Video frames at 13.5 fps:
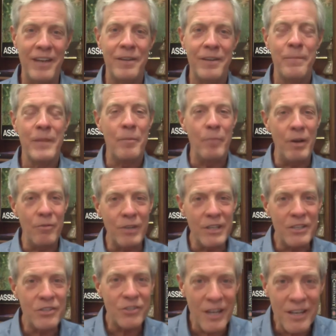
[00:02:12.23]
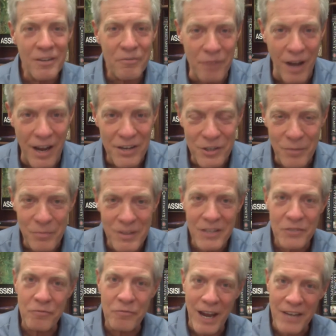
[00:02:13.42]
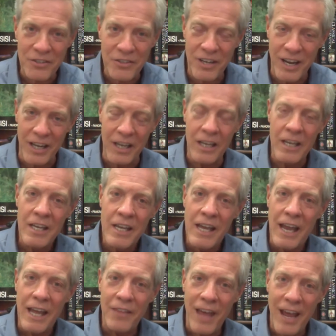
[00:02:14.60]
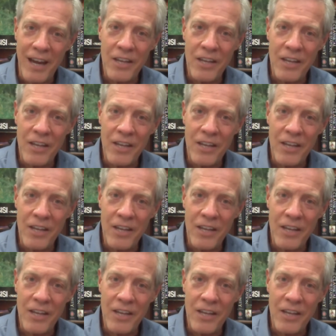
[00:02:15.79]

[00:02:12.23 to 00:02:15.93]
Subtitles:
but really signify something that's fascinating, and that is